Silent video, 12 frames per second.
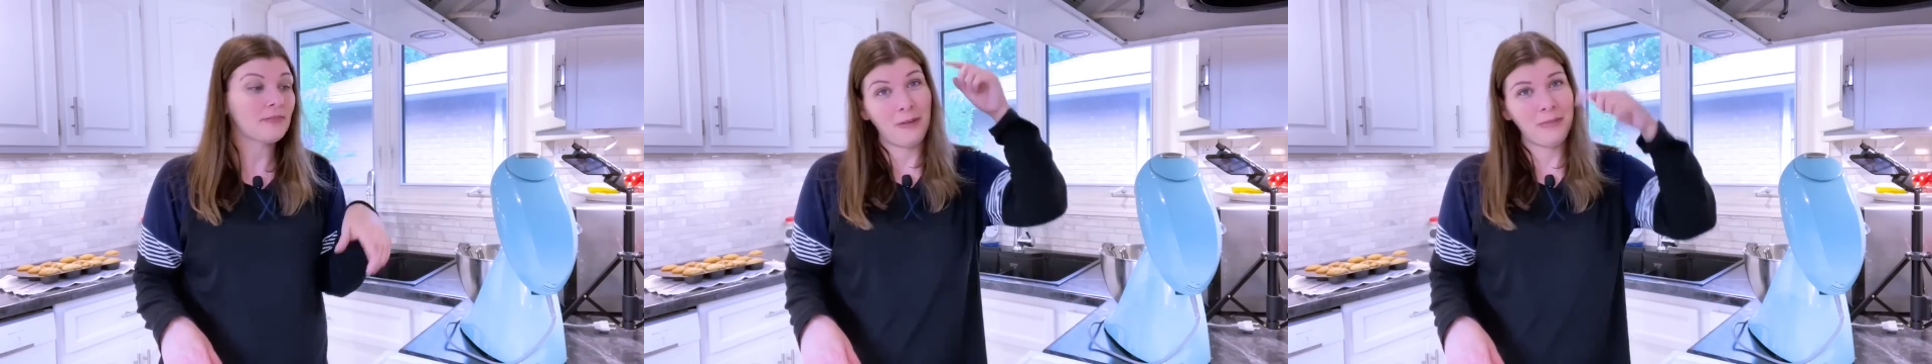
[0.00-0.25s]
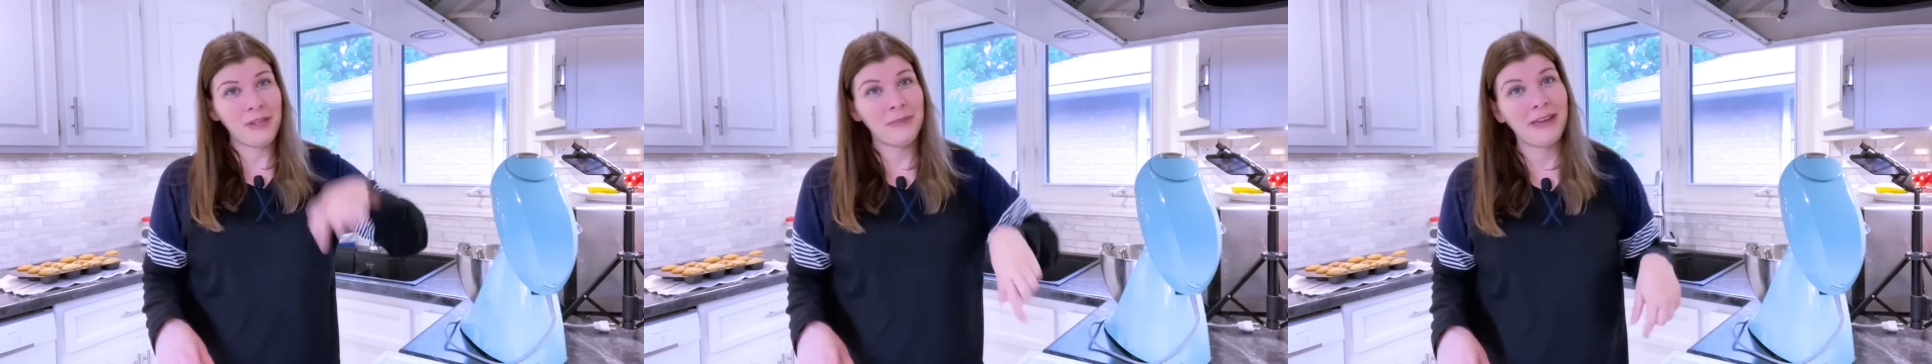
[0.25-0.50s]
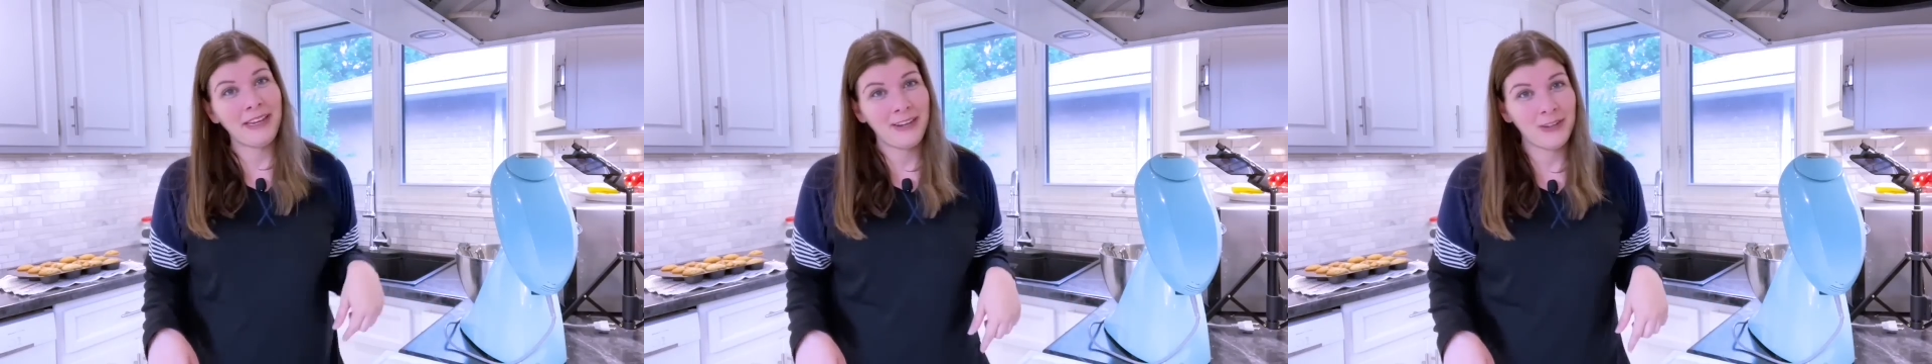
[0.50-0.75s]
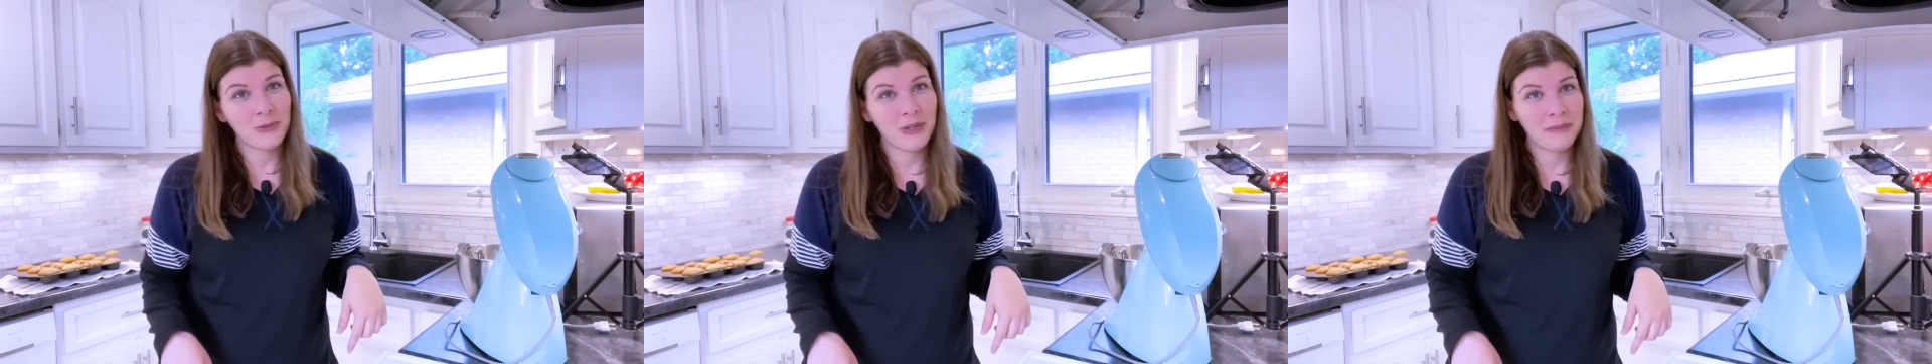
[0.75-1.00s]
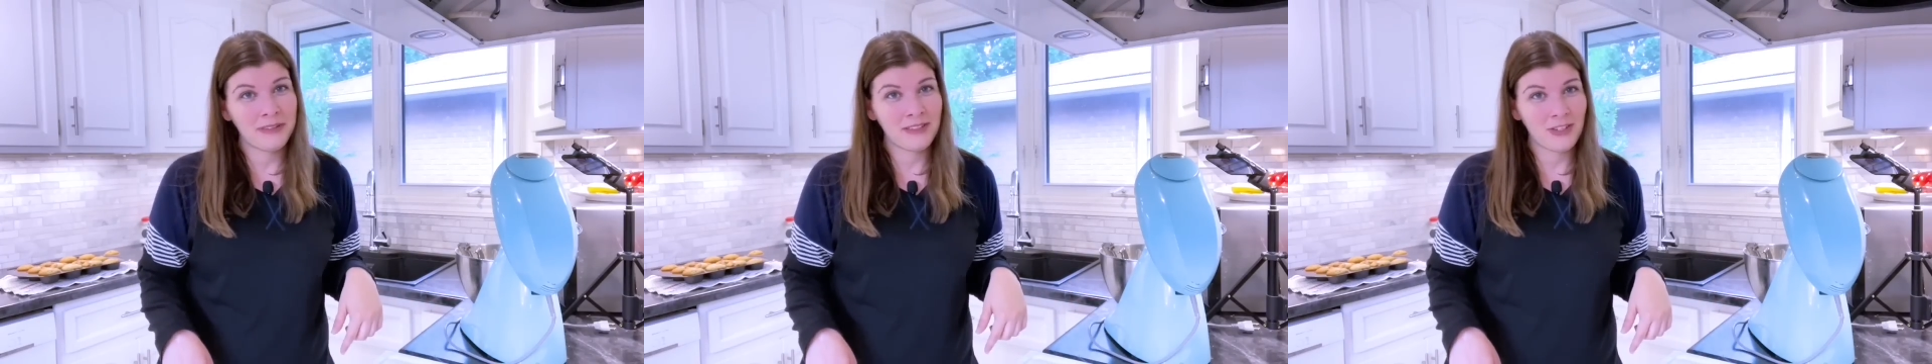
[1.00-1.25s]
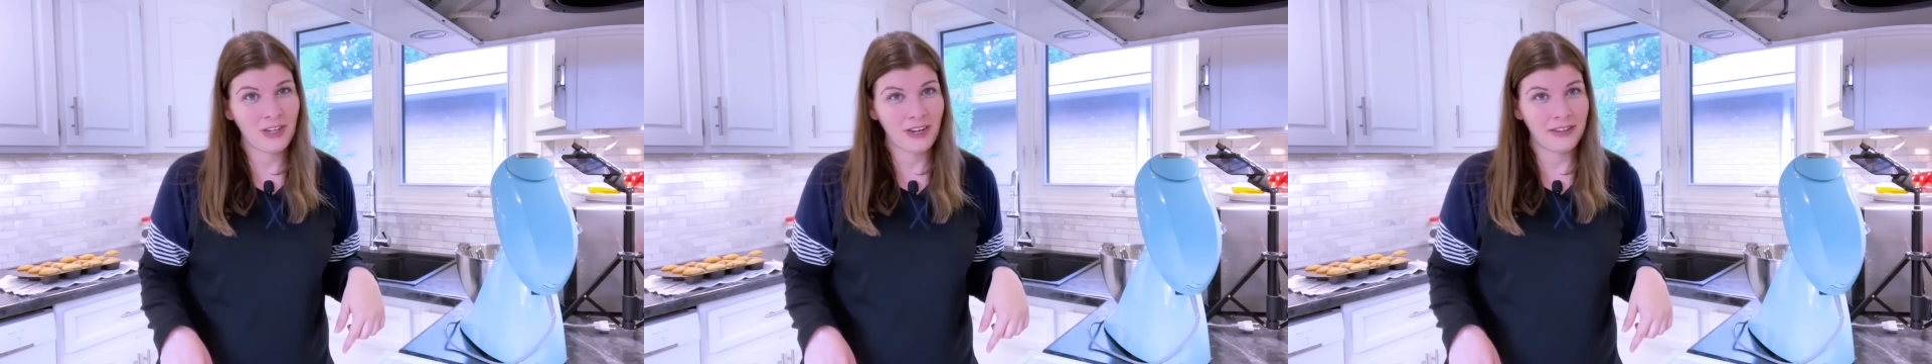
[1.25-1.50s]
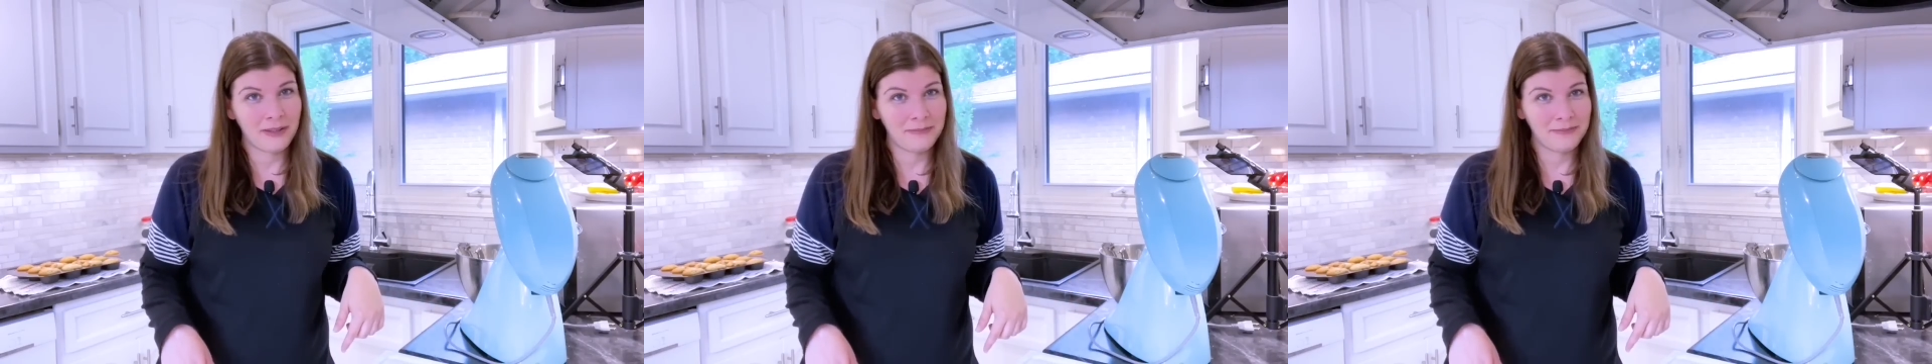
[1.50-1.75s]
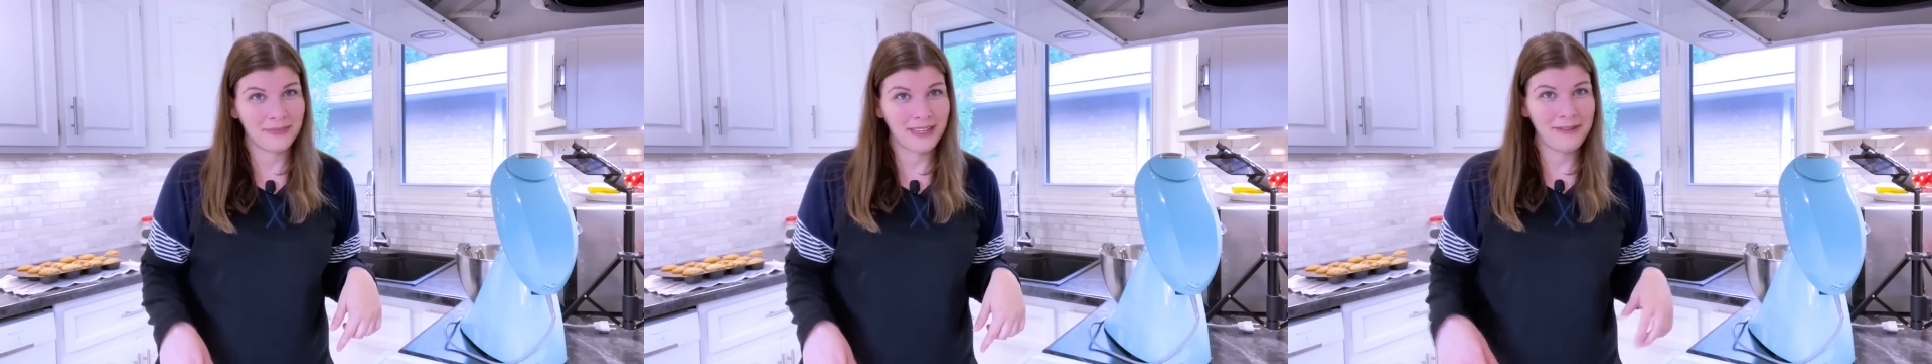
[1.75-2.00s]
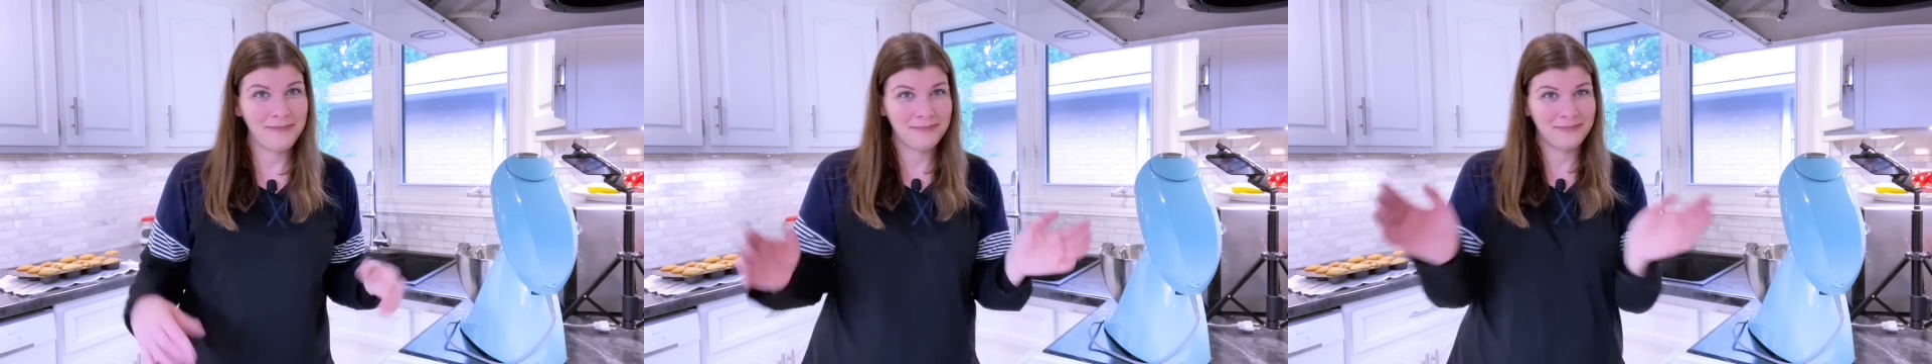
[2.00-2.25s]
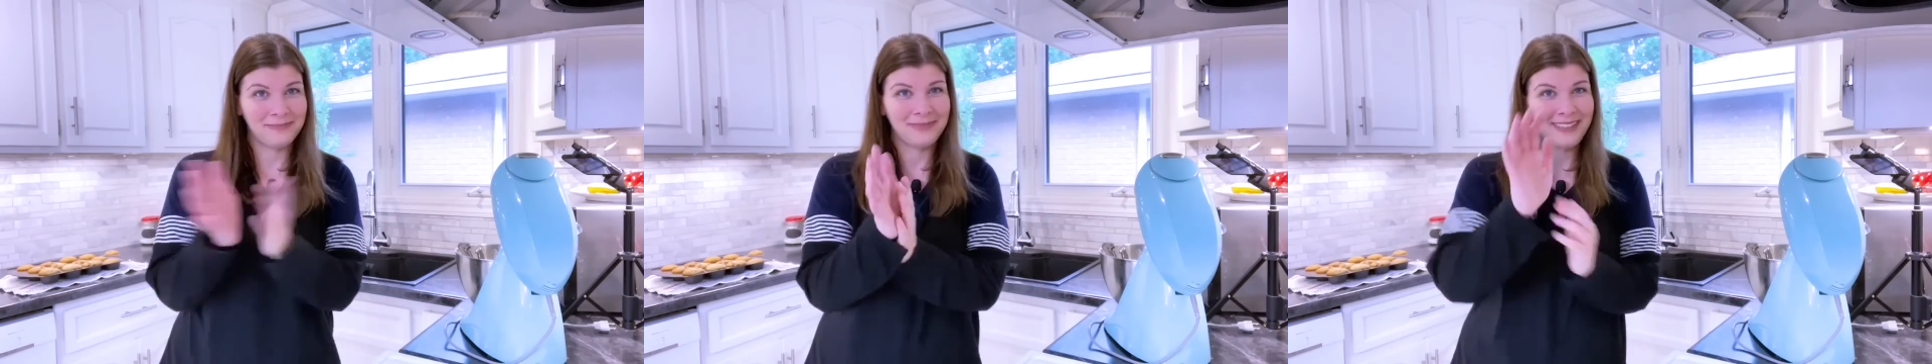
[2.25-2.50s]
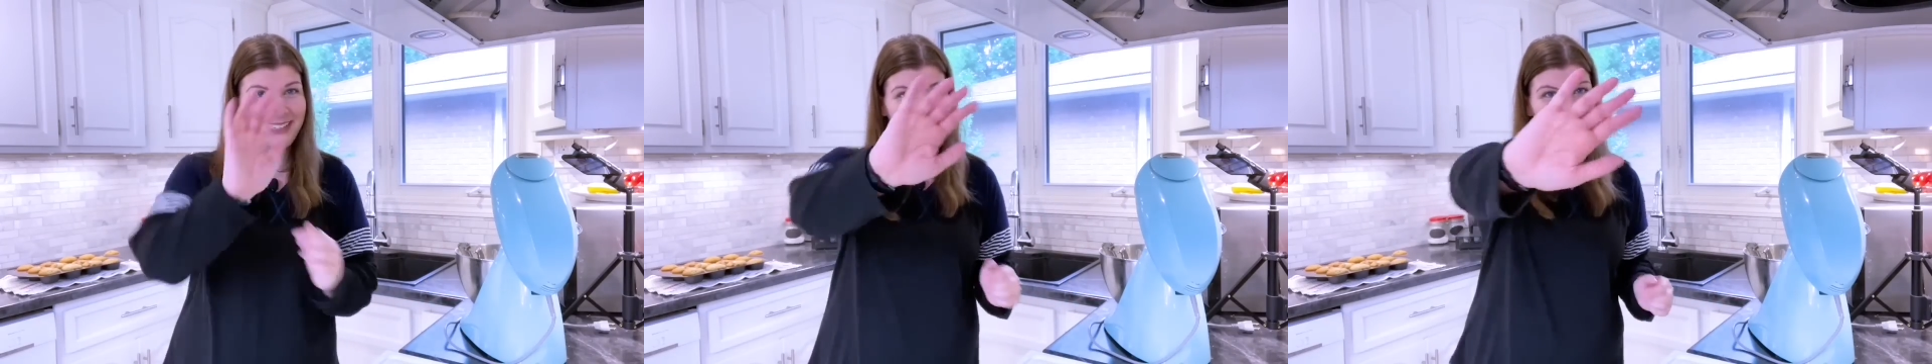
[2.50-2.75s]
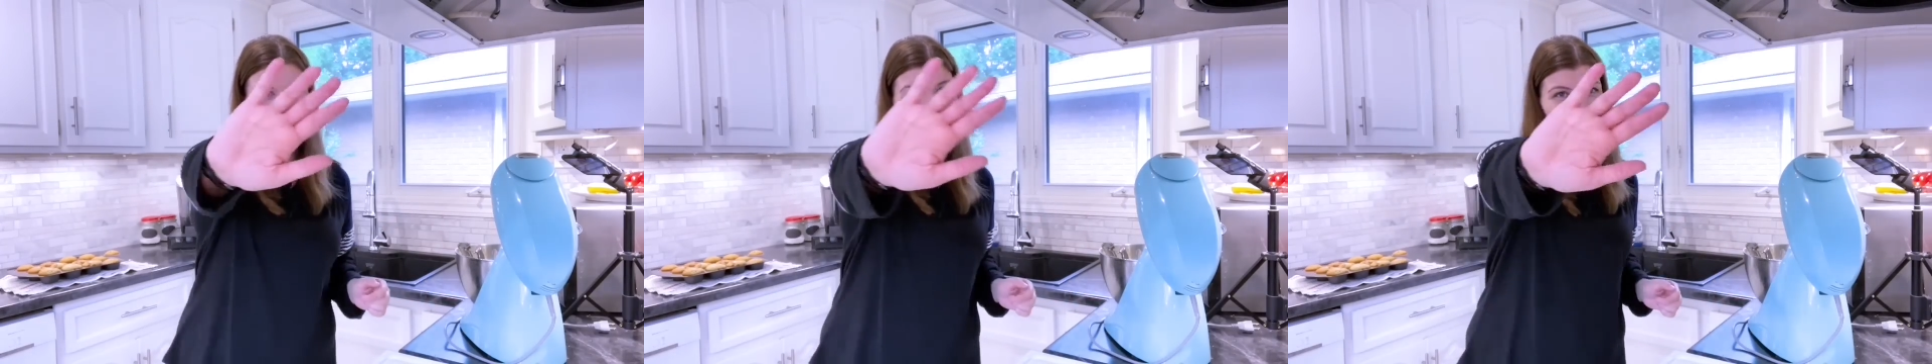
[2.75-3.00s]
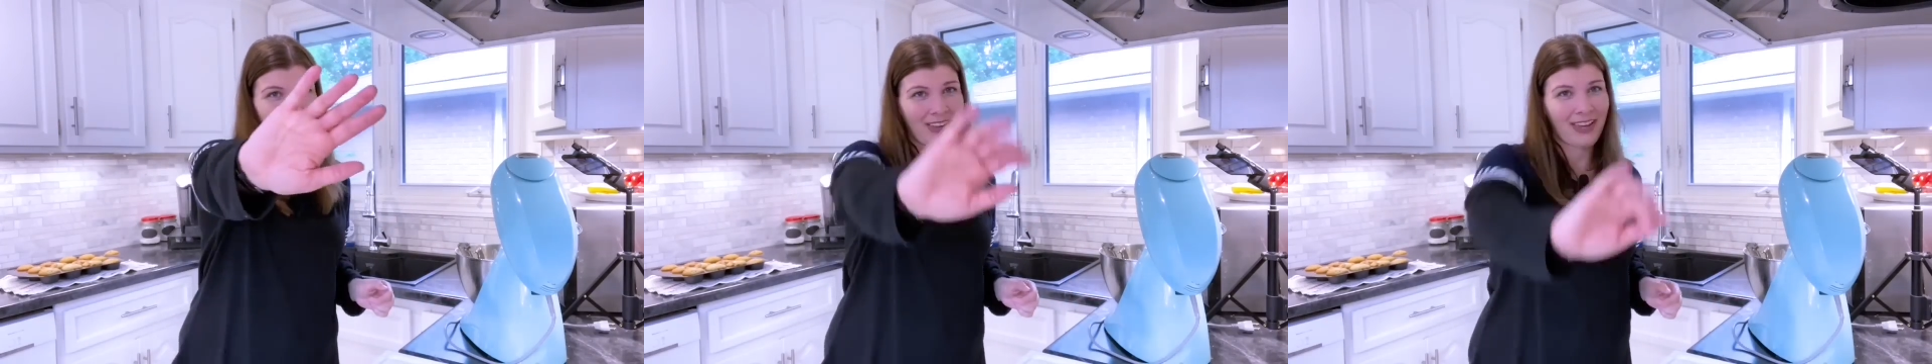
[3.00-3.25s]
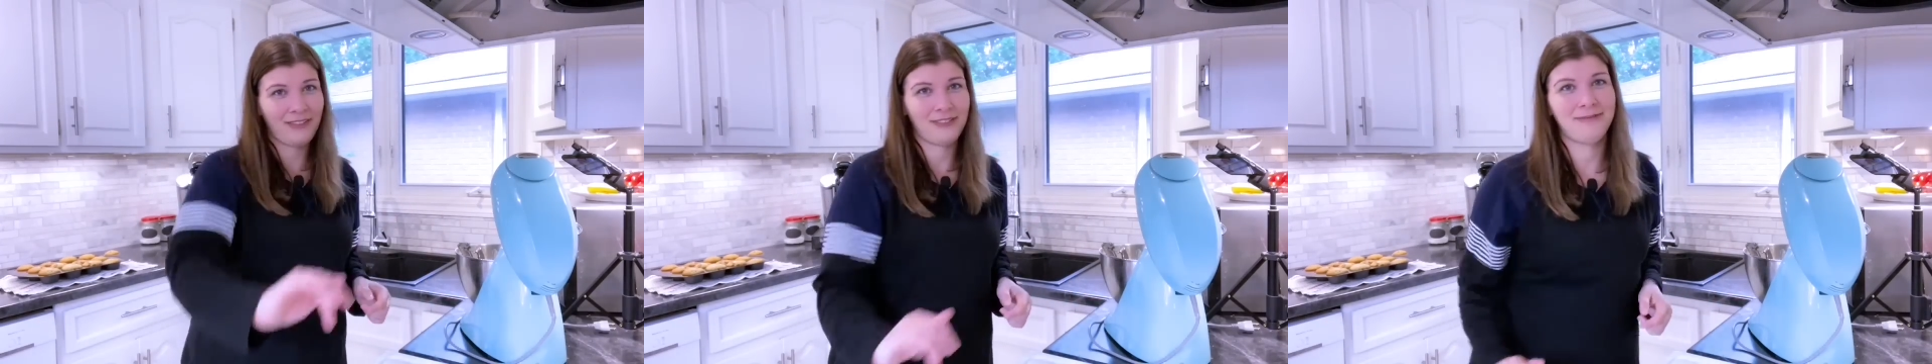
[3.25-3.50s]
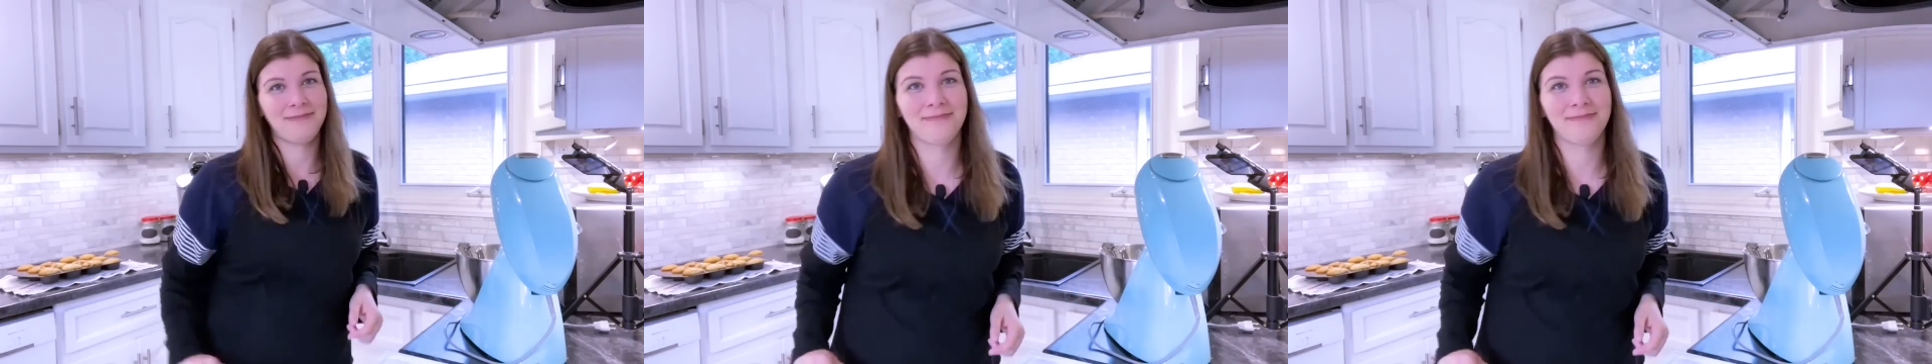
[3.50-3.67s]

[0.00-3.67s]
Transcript: I'll meet you back here in 20 minutes to check on them. Okay, sound good? Bye-bye.